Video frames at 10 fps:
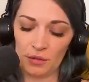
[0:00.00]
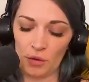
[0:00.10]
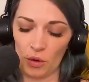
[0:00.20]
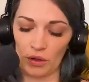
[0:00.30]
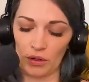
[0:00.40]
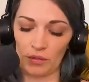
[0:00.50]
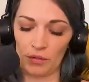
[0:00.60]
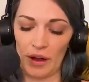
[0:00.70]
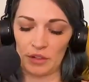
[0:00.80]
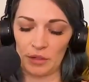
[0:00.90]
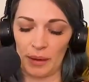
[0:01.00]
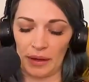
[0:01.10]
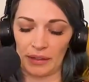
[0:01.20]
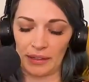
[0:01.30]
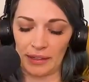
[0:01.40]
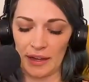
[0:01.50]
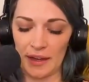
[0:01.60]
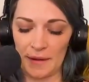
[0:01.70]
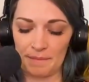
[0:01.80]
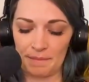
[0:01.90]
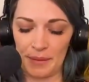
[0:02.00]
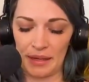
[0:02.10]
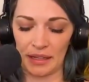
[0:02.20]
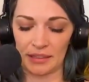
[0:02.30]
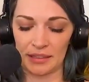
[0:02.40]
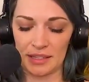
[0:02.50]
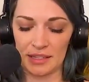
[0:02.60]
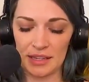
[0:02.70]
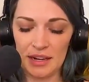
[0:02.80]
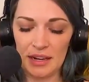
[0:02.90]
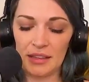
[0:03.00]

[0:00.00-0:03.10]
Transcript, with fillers: for for everybody um because